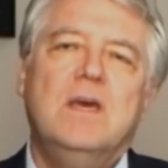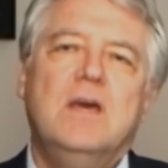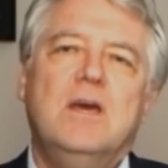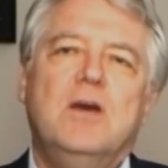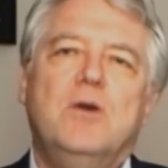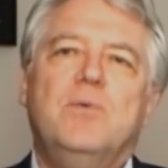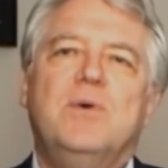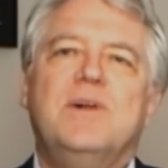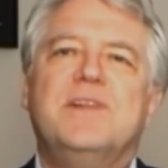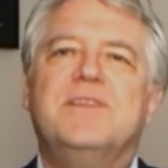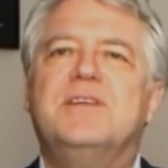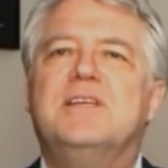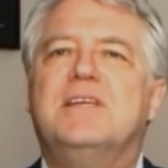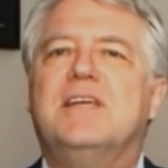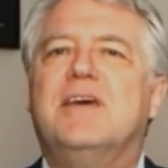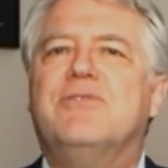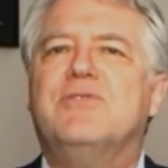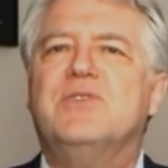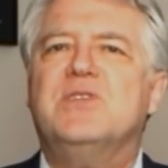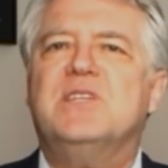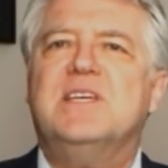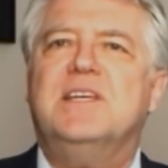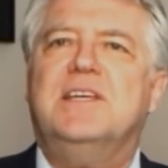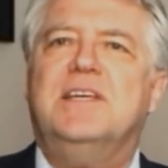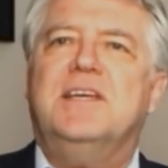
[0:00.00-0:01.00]
Well, the
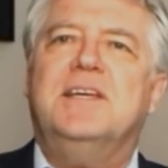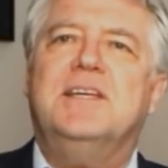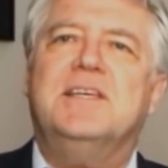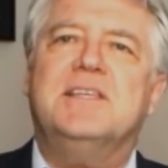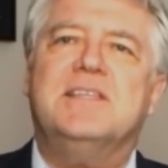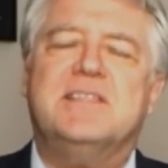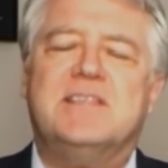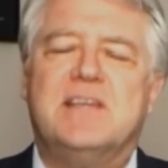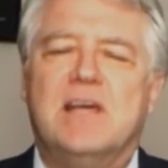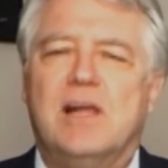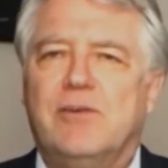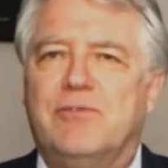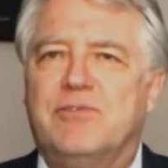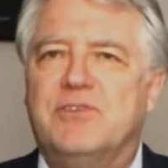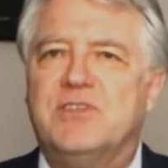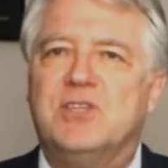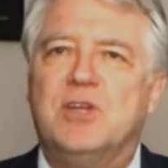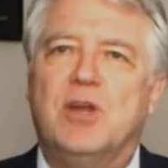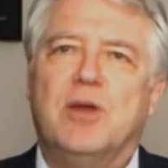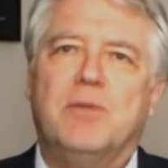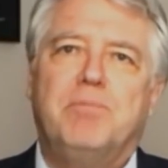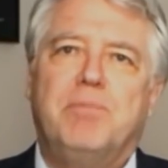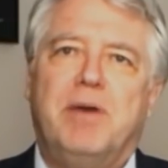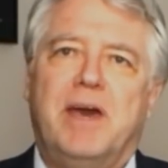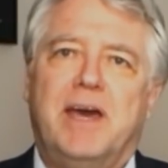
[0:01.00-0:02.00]
deficit in itself is
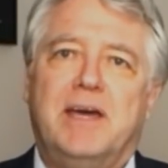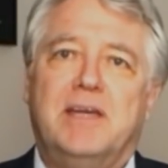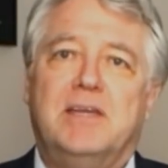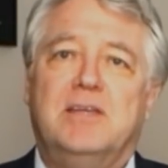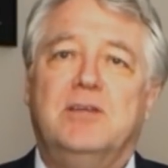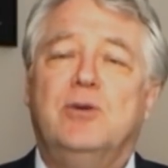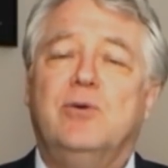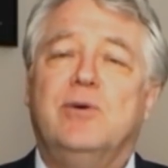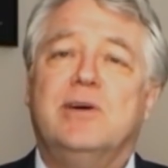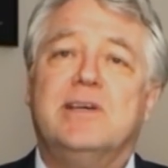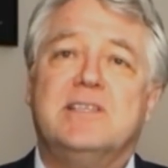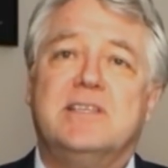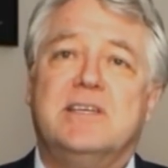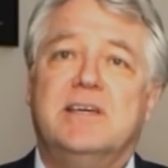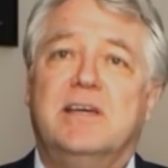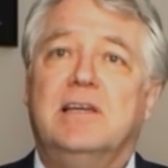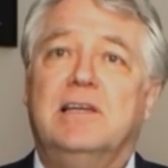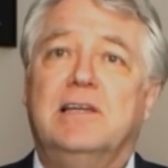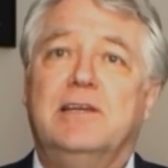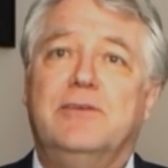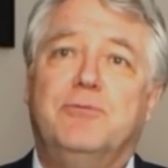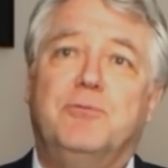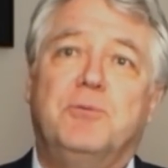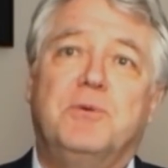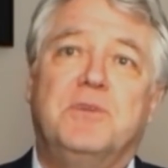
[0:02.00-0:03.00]
not bad. The US can
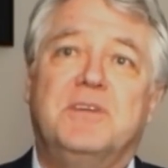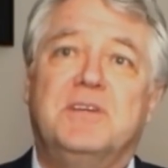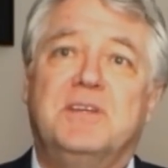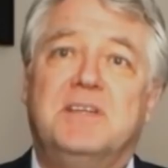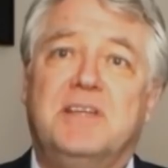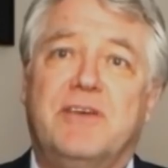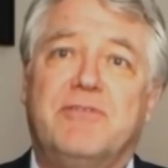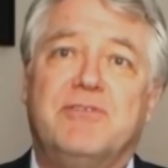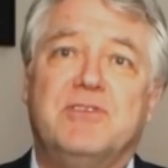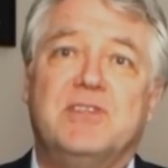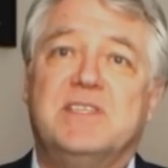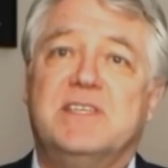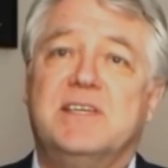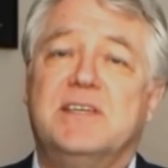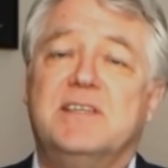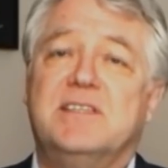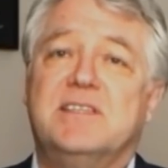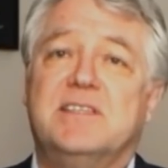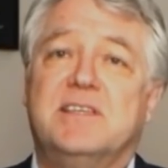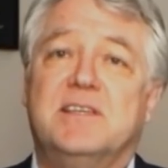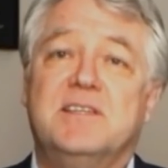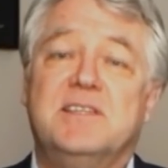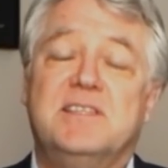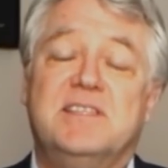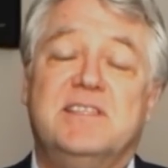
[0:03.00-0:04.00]
live with the deficit
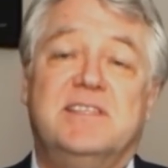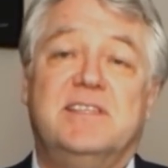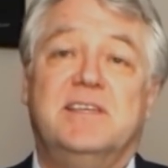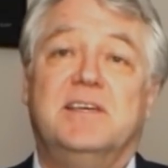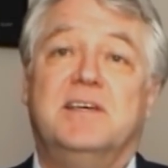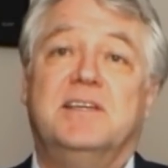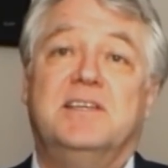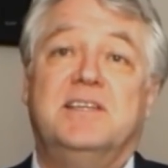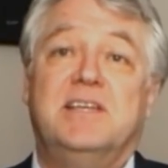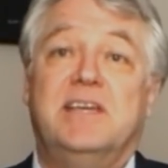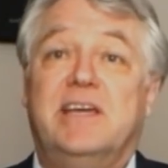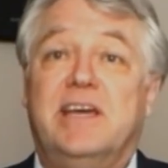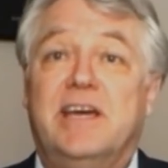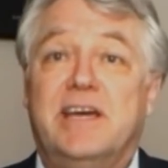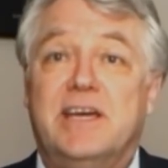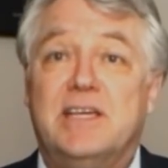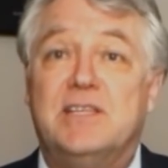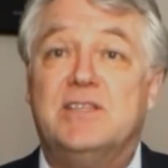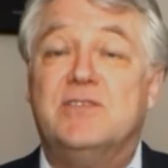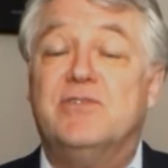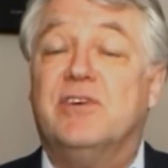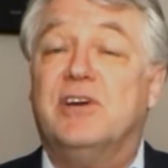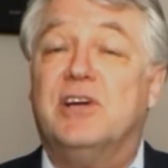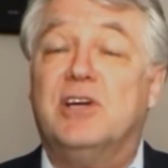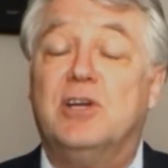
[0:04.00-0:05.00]
since uh, decades
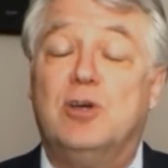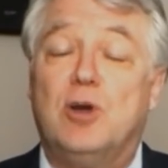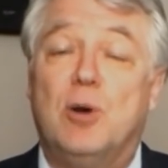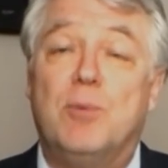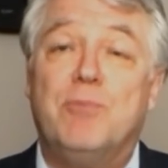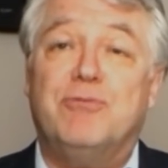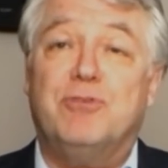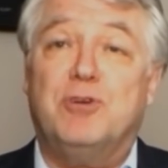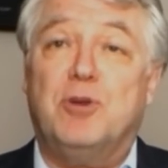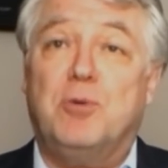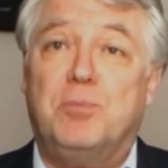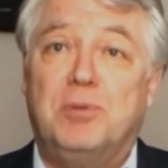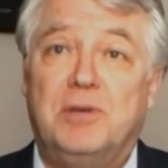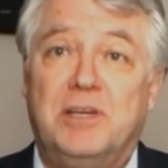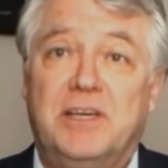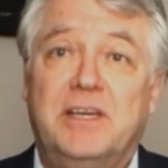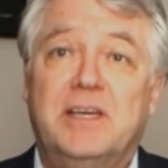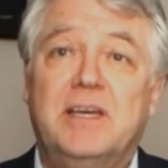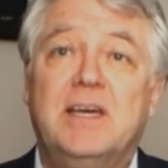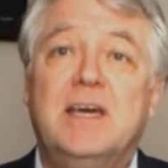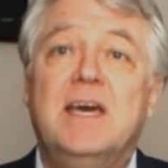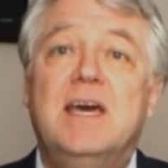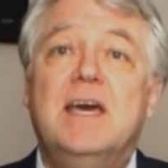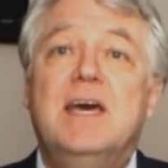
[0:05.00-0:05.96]
very comfortably.